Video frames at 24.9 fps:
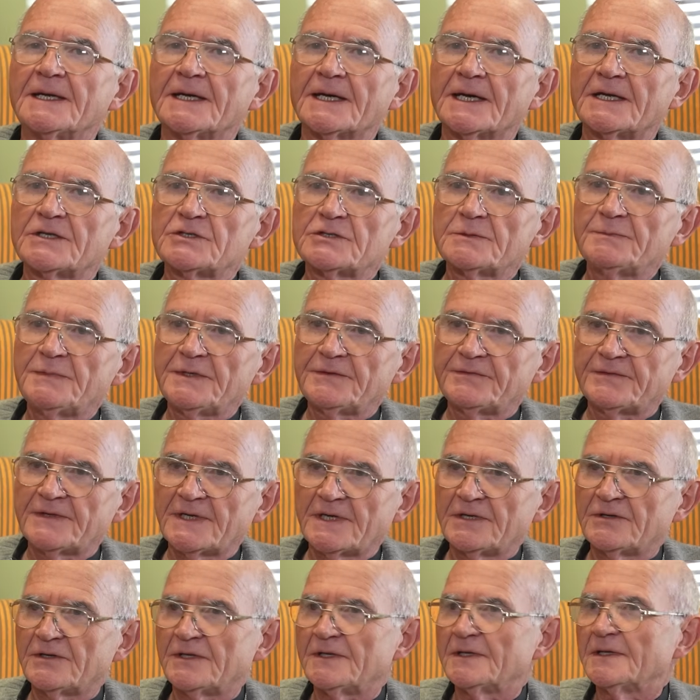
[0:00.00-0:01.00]
And to be
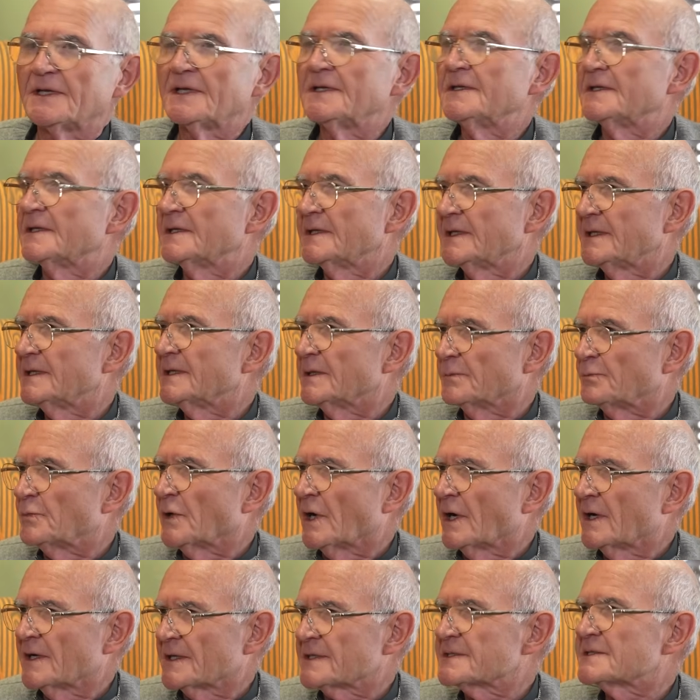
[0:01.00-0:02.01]
fair, in the
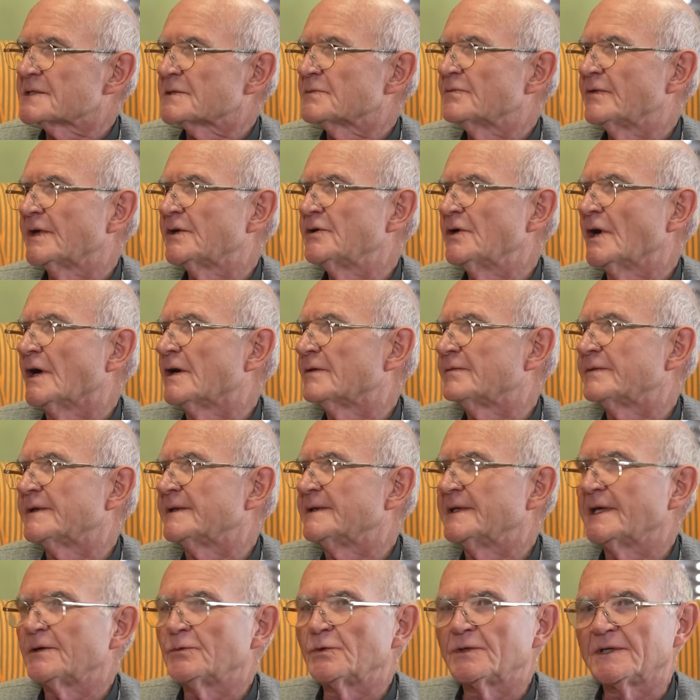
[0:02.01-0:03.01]
past, very
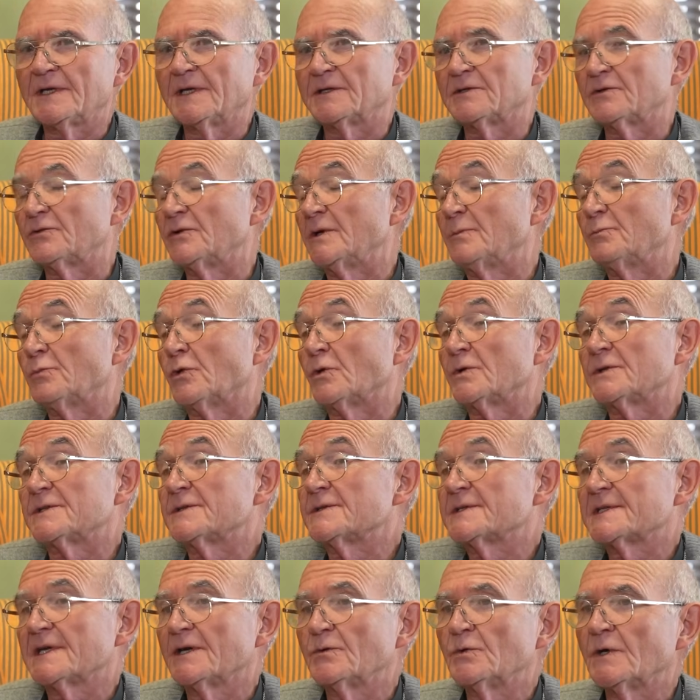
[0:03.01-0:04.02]
often they would get a report to
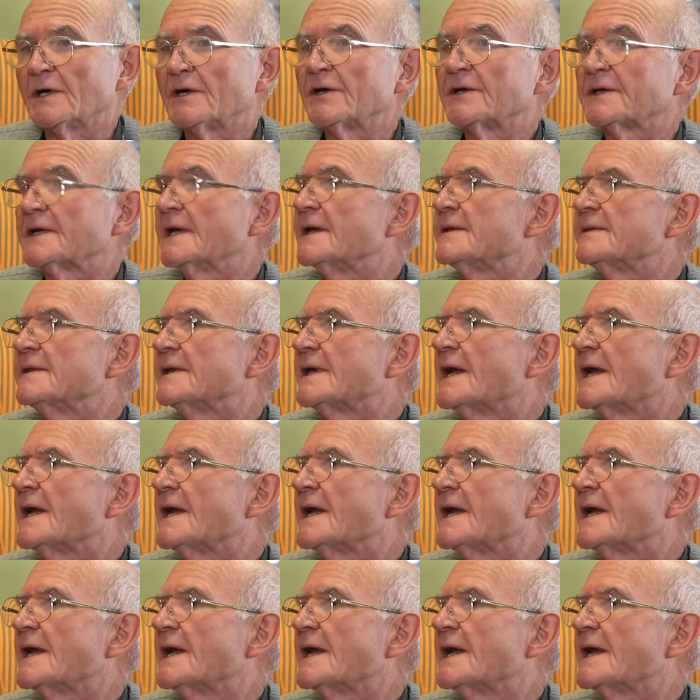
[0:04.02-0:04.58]
say, well, okay, the